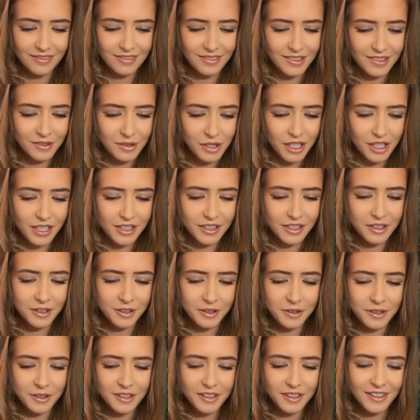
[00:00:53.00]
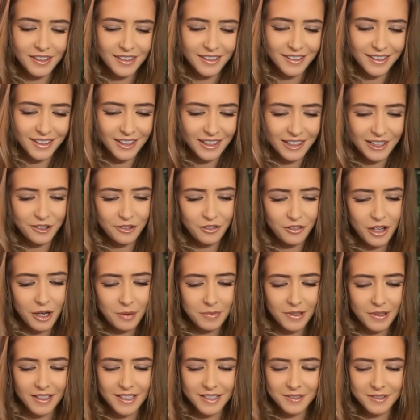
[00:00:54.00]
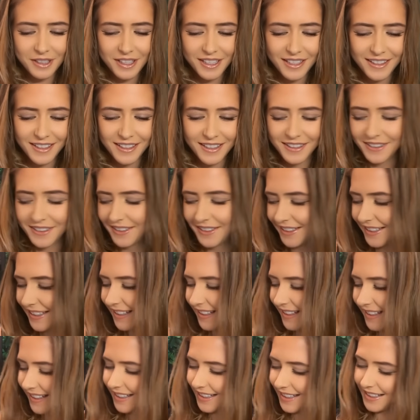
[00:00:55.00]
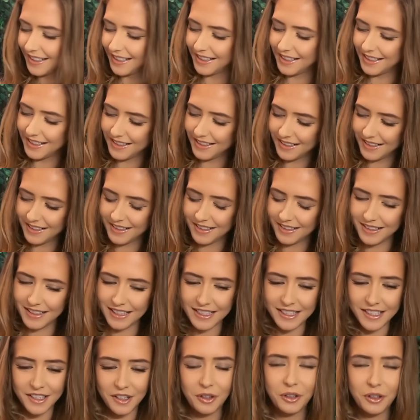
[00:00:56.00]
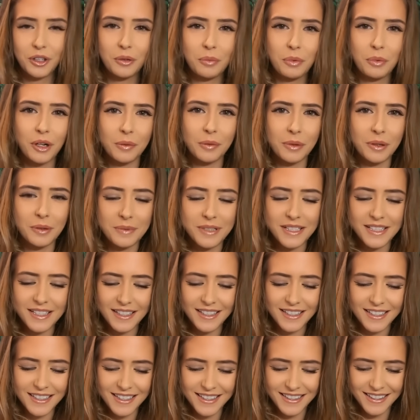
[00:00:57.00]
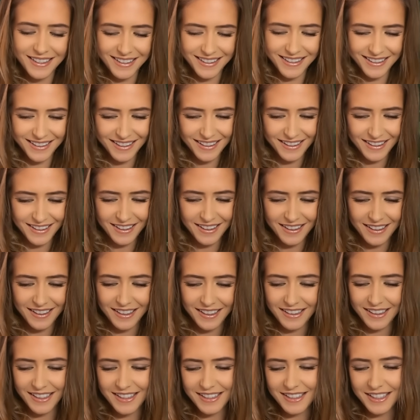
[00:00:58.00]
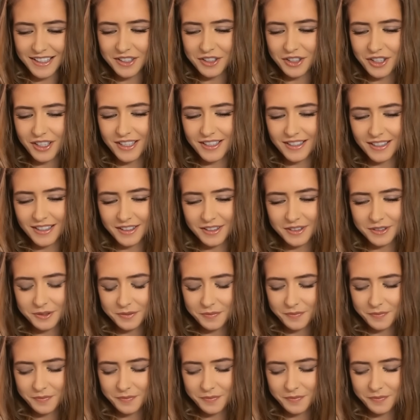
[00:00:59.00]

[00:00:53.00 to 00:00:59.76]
What can you do? You're fabulous, what can you do? That's not your problem, is it? This is interesting though.